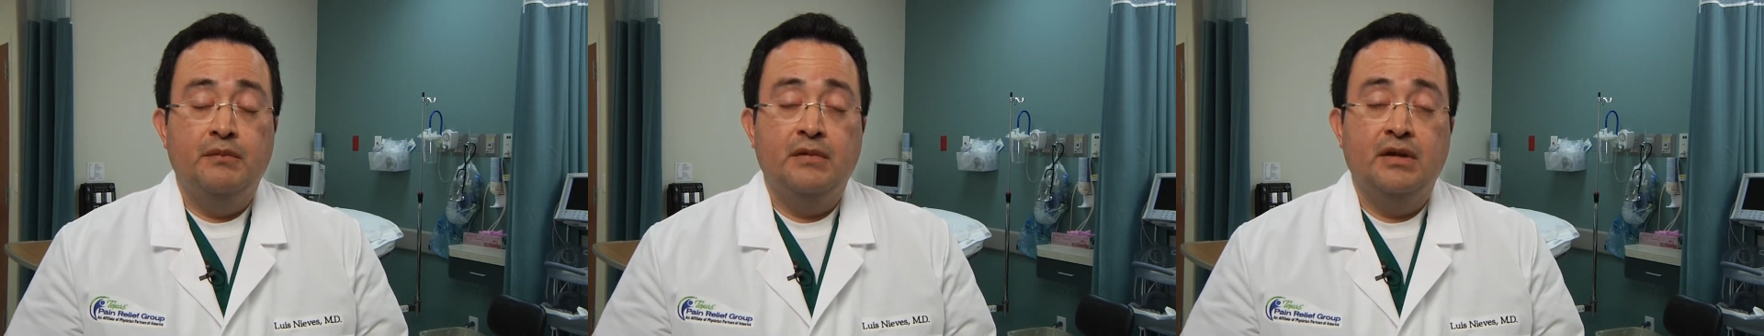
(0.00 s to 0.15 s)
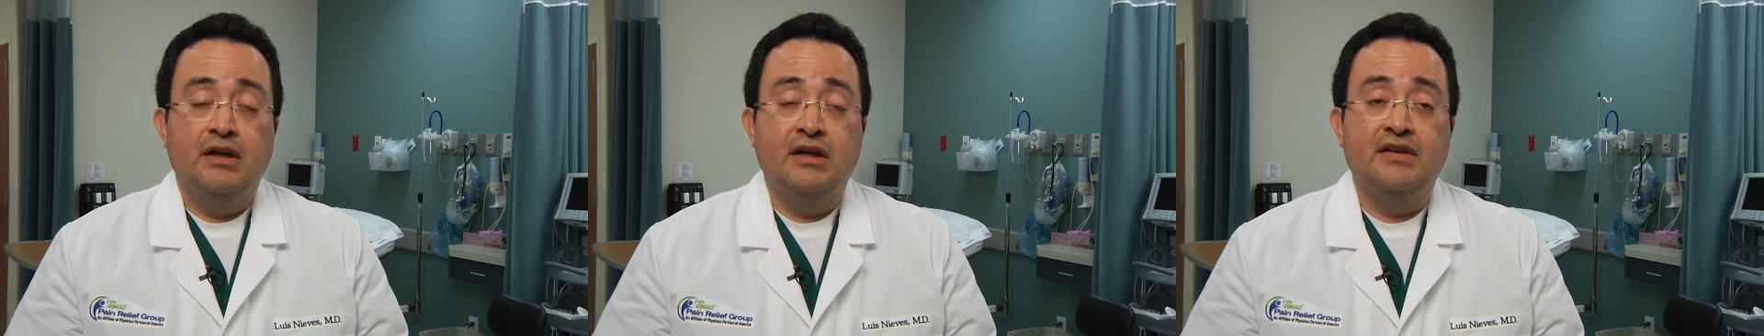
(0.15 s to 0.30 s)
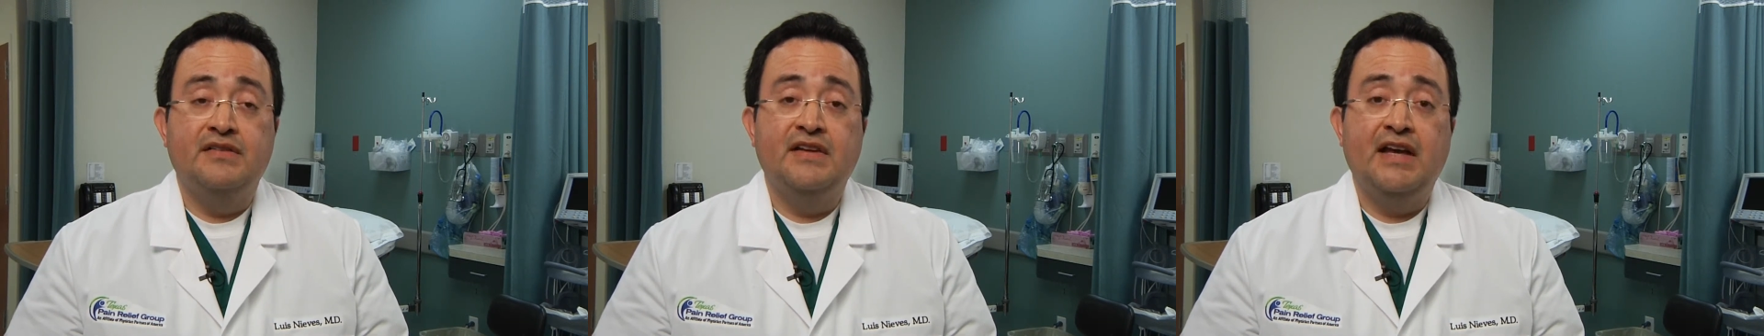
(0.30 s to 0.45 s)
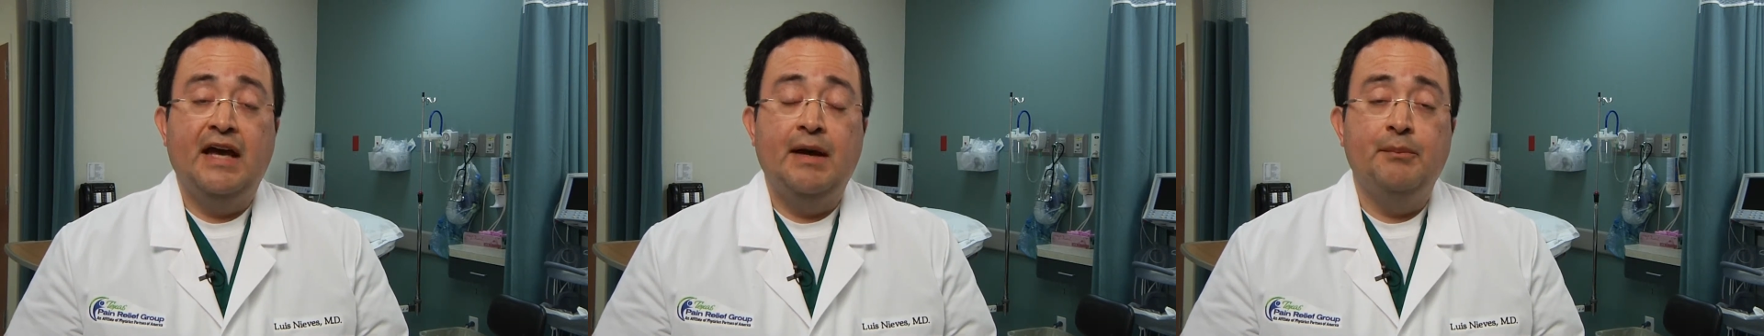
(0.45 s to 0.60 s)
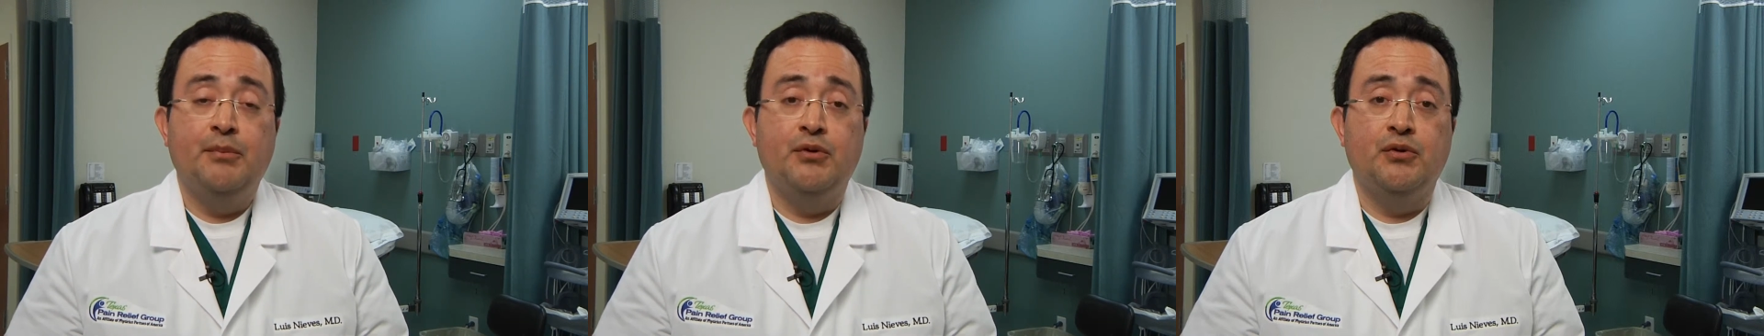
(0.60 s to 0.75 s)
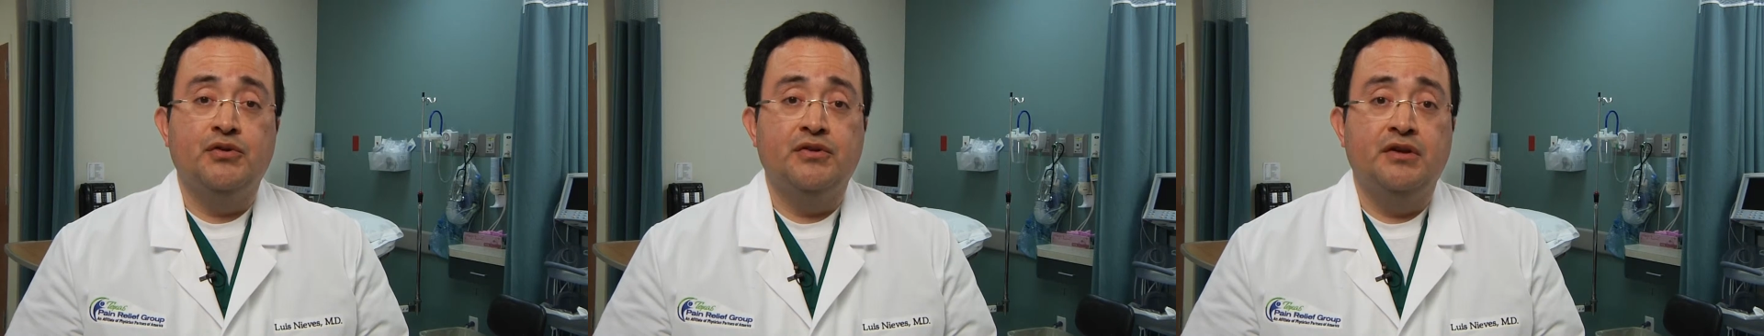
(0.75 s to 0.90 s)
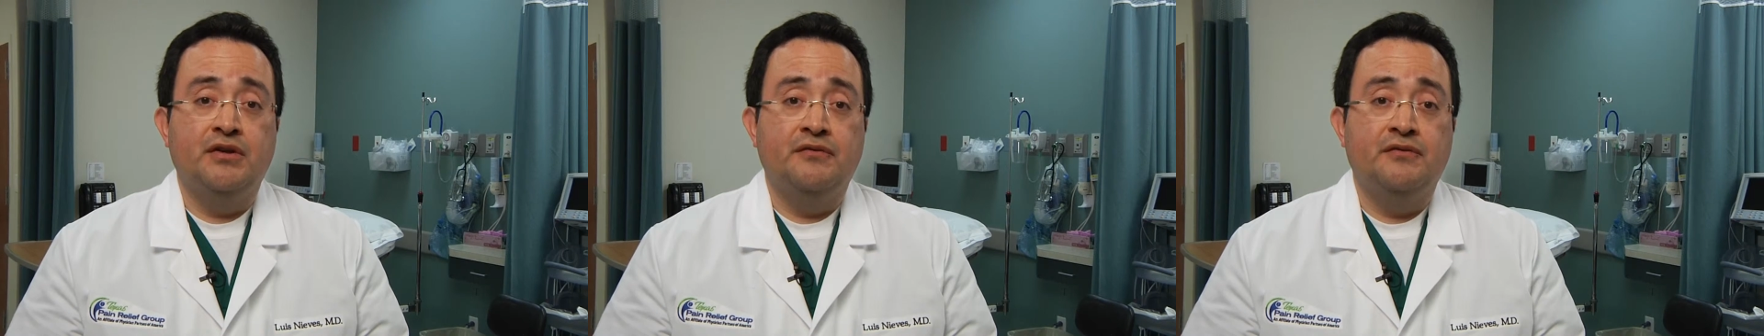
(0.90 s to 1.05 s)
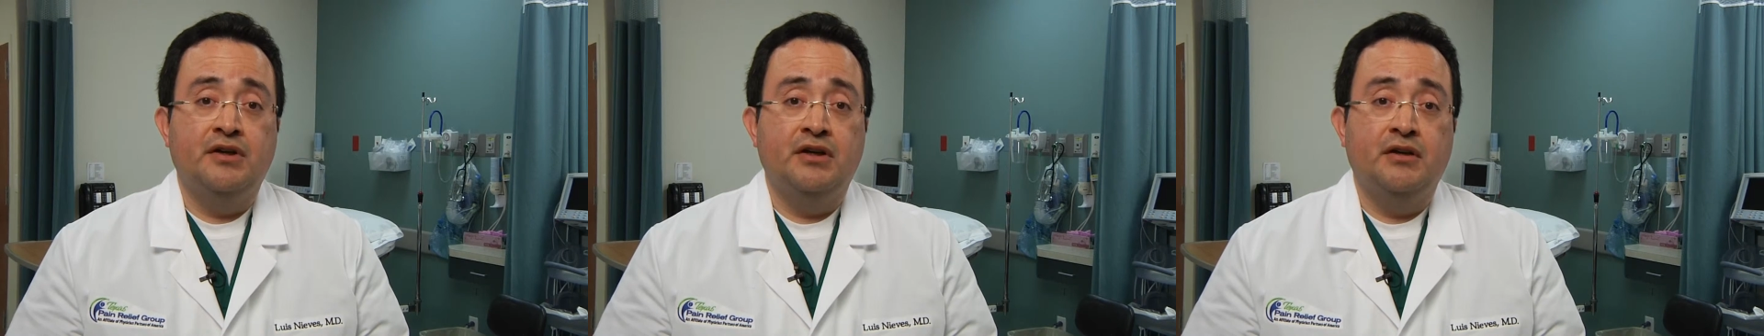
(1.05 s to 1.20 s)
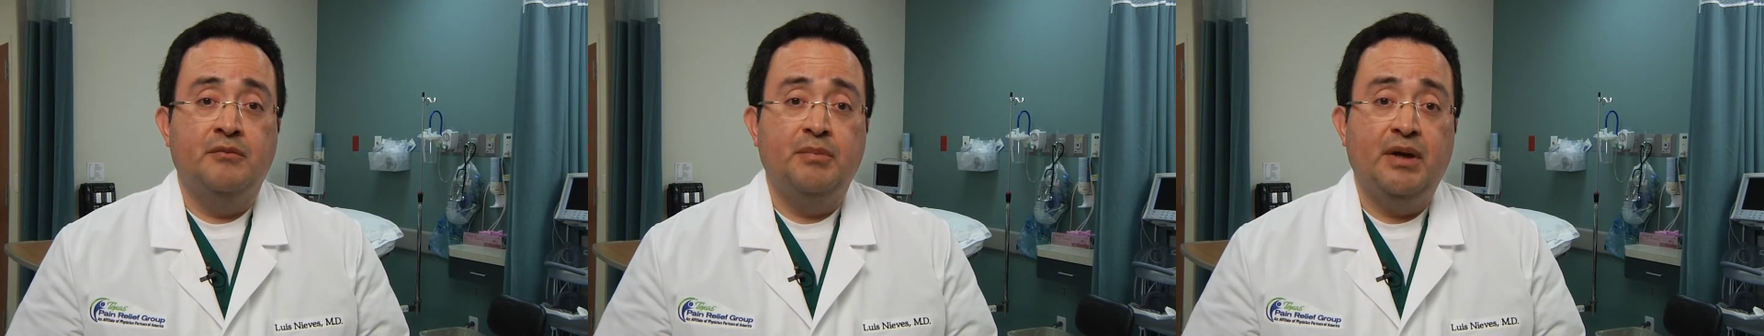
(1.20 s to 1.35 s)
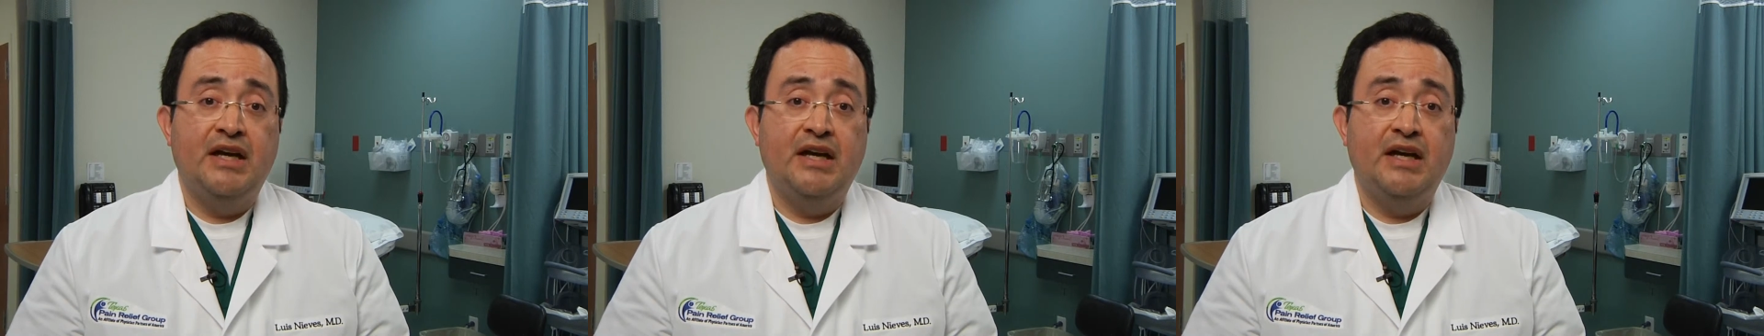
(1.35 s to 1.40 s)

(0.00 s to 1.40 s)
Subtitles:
Examples of